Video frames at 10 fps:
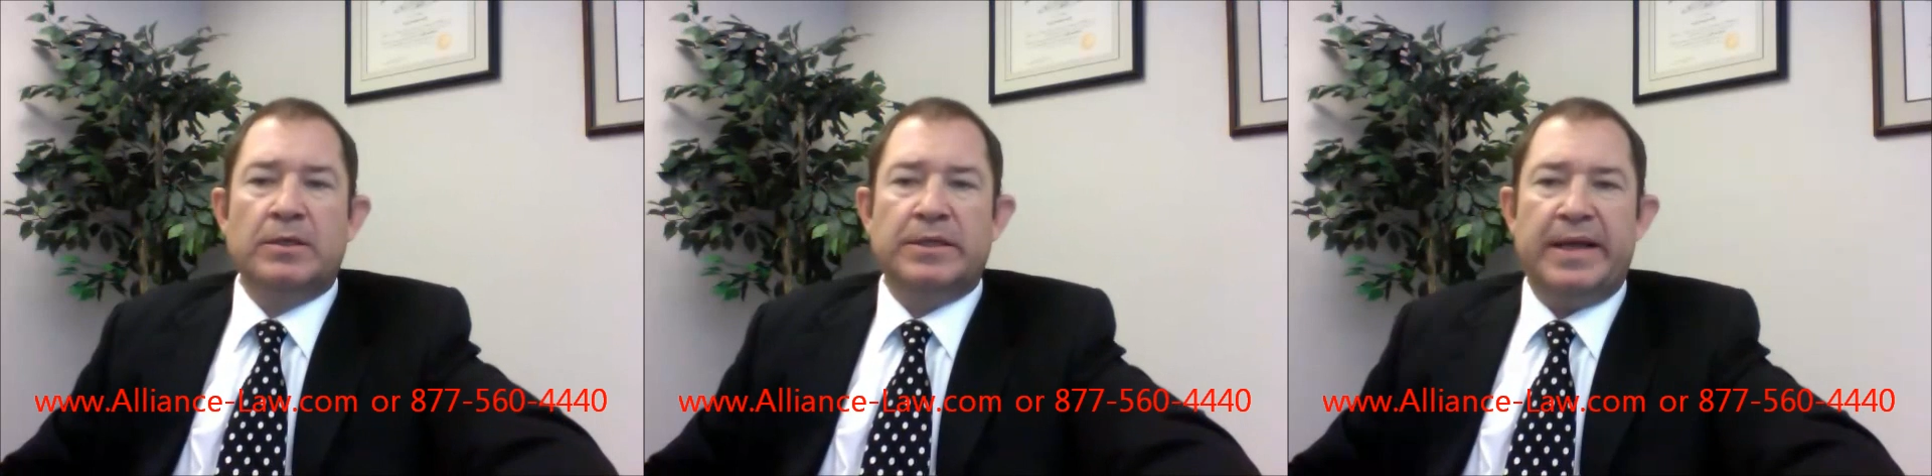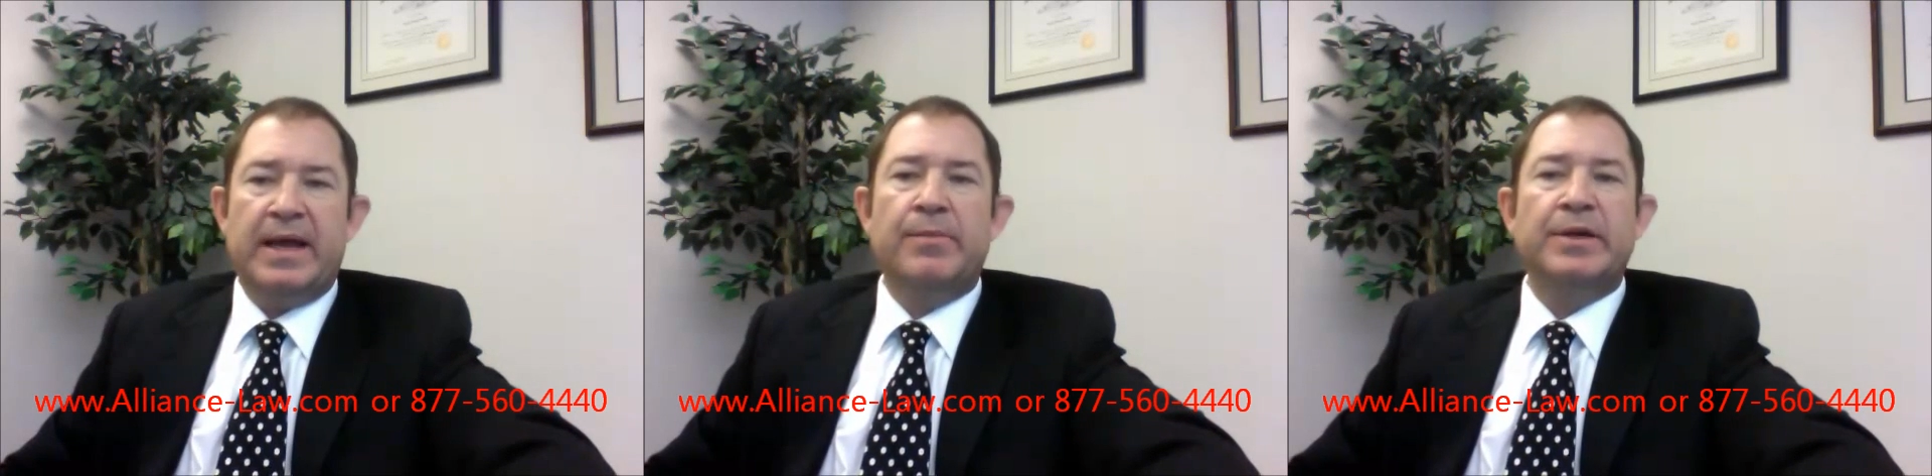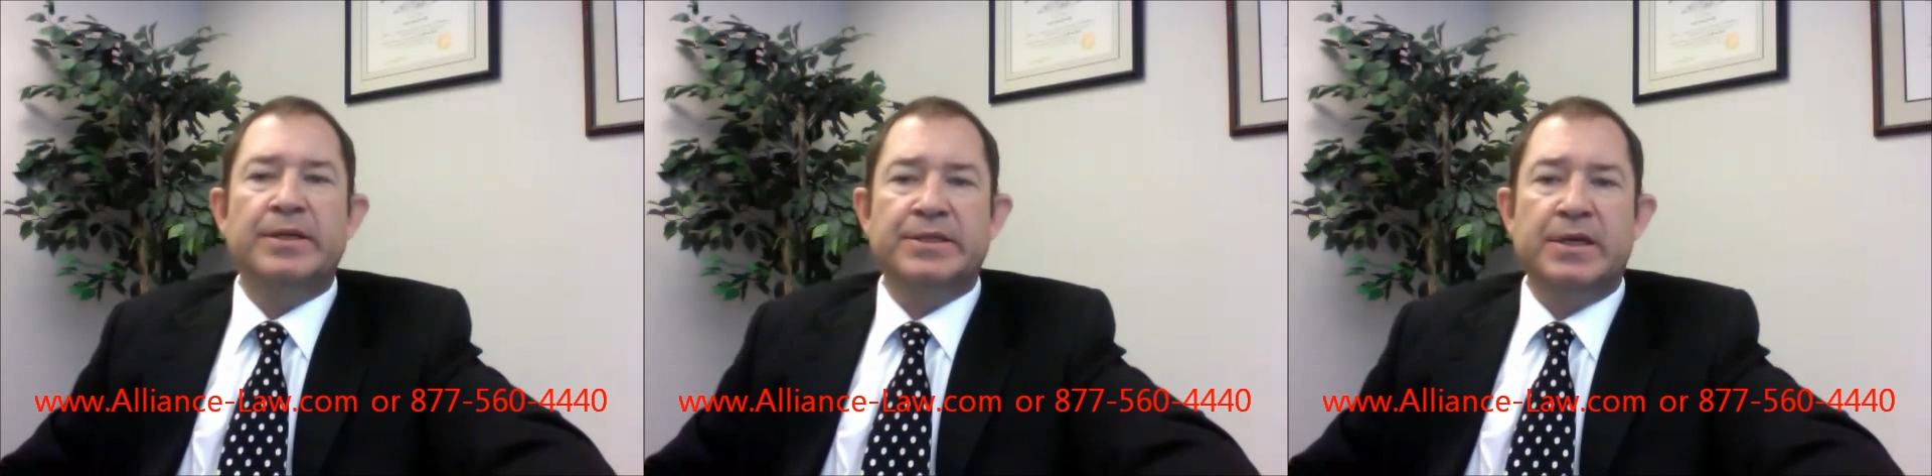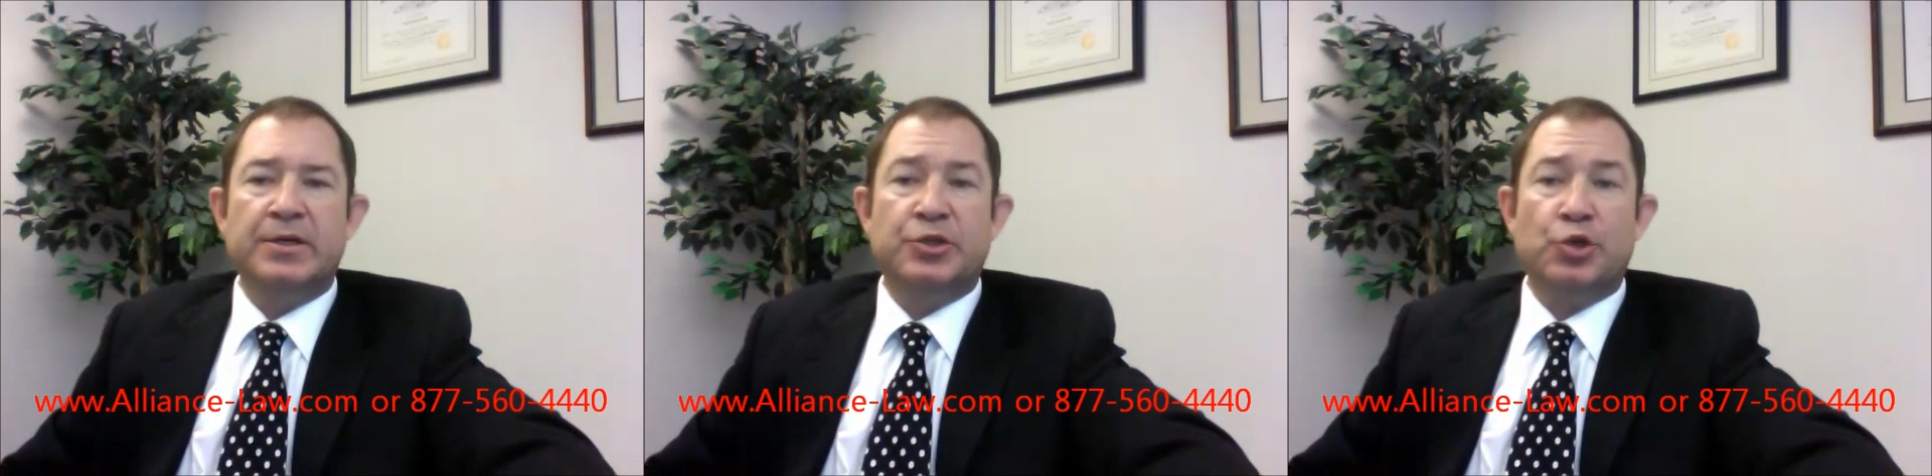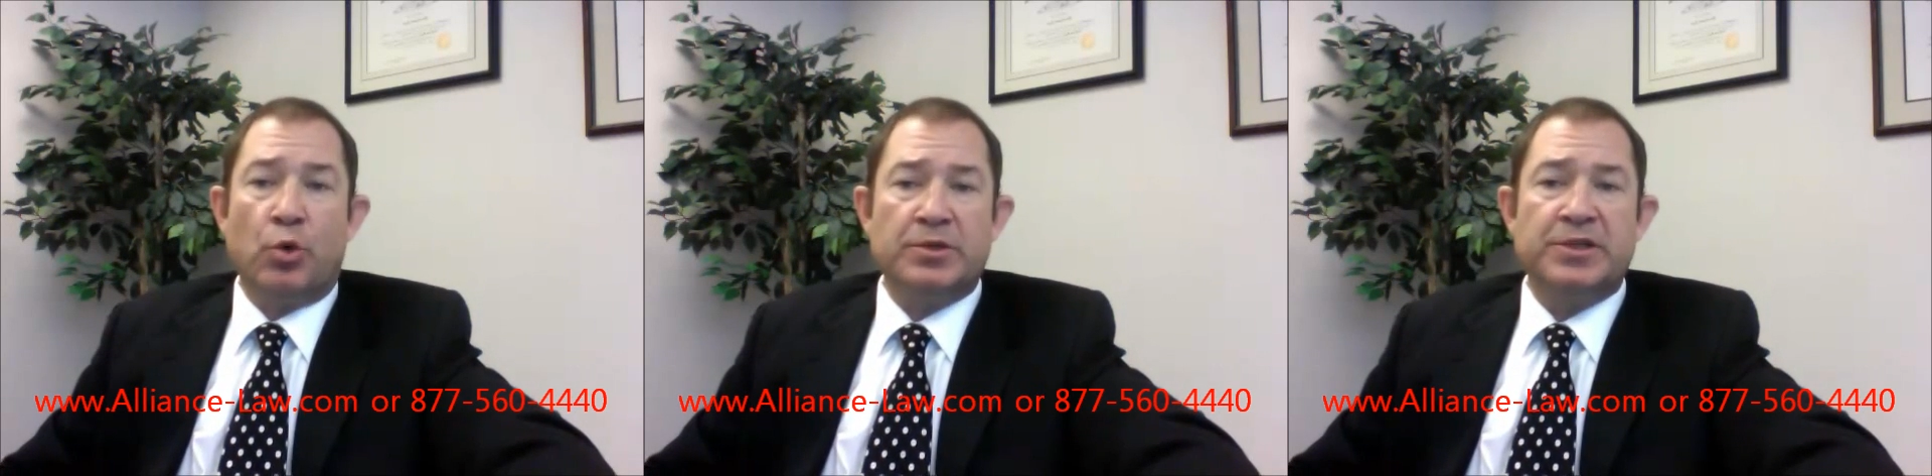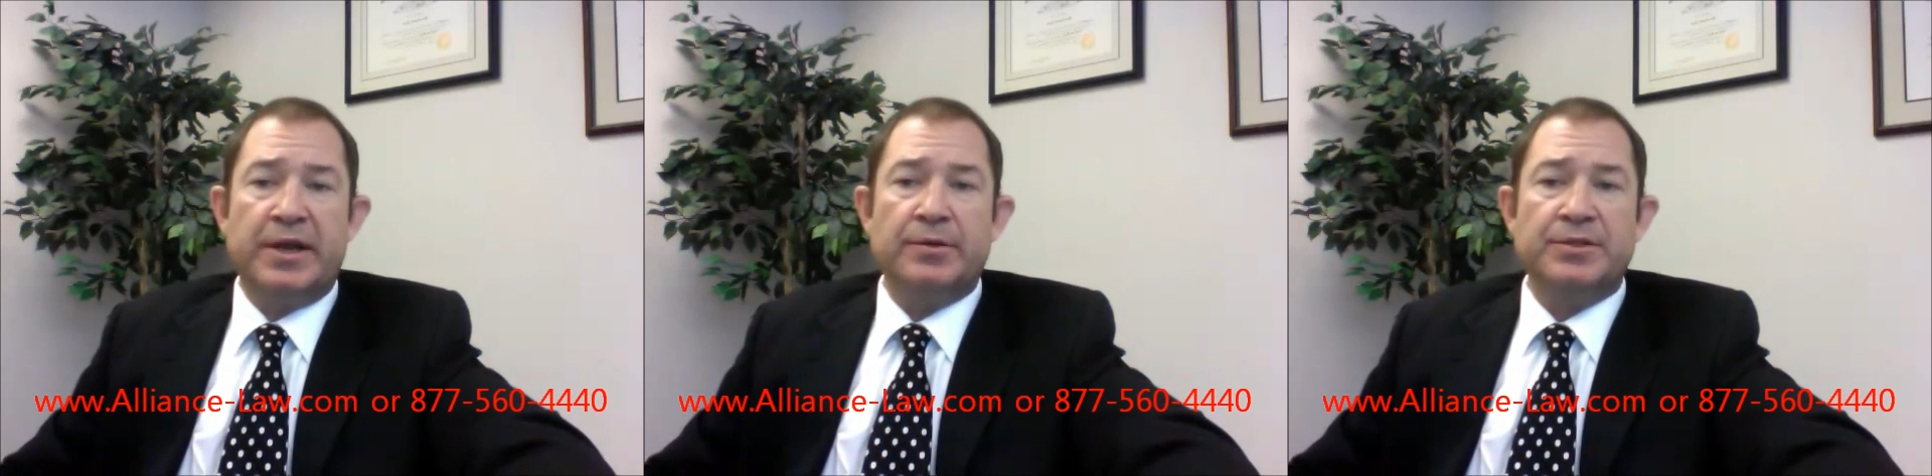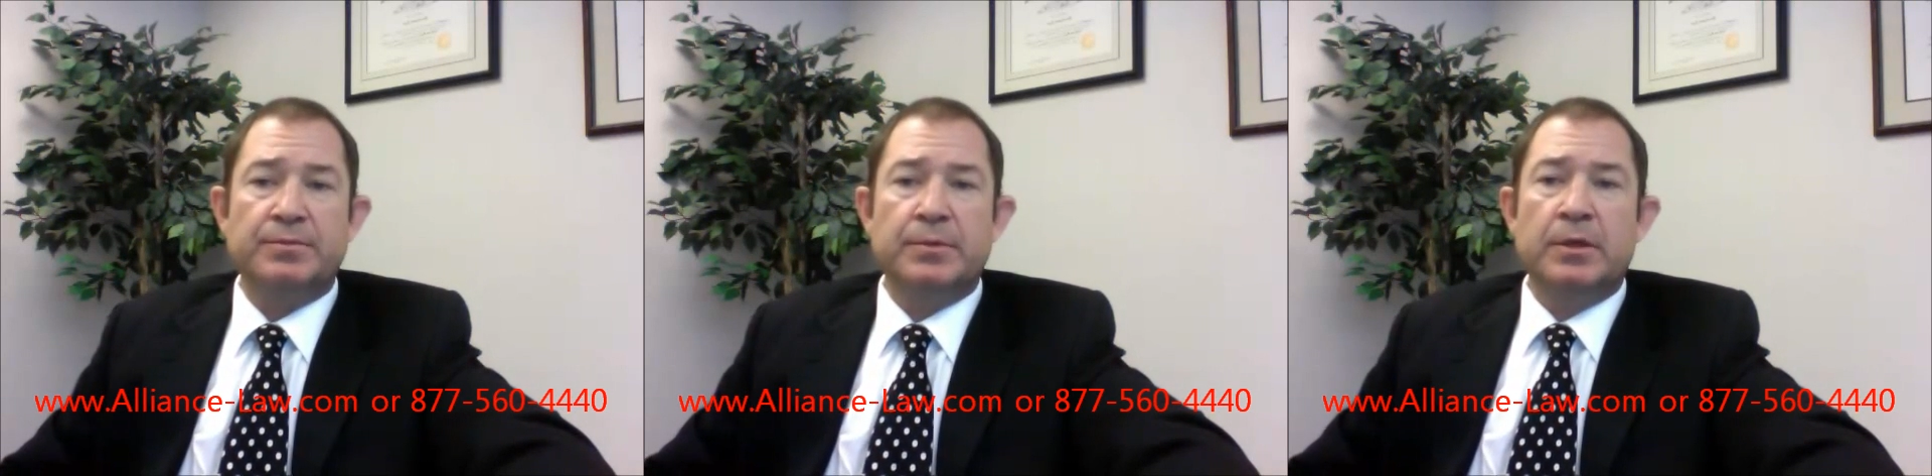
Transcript: Today I'm going to discuss short sales.